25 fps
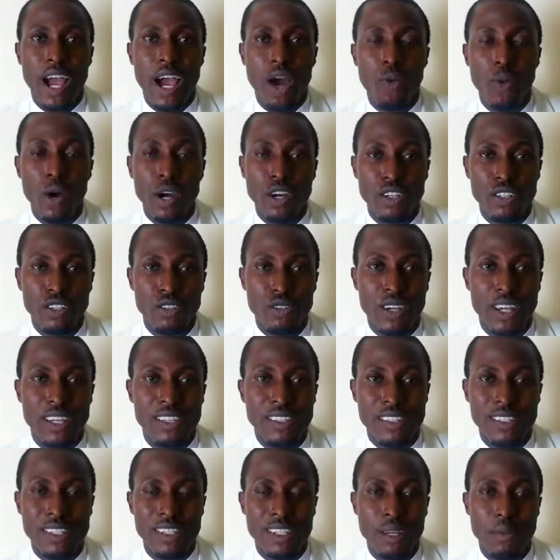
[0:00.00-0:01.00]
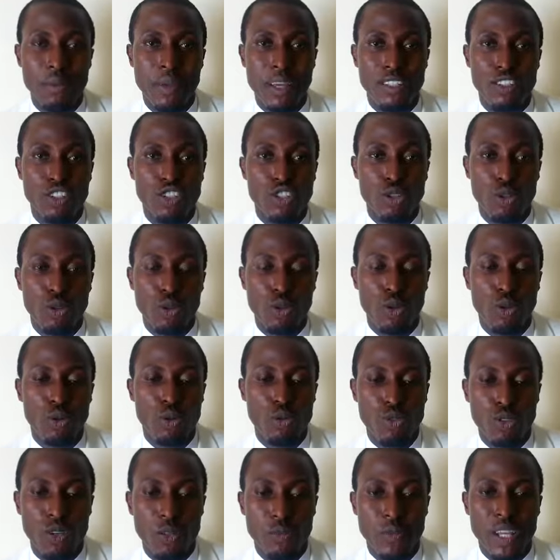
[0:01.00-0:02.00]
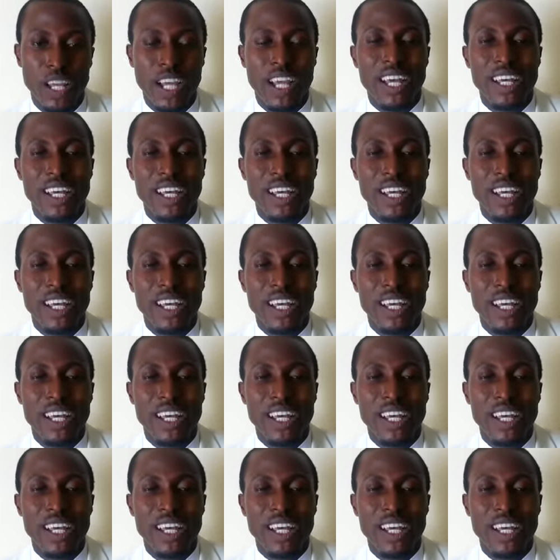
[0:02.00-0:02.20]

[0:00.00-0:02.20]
and we're going to answer them as the show goes on.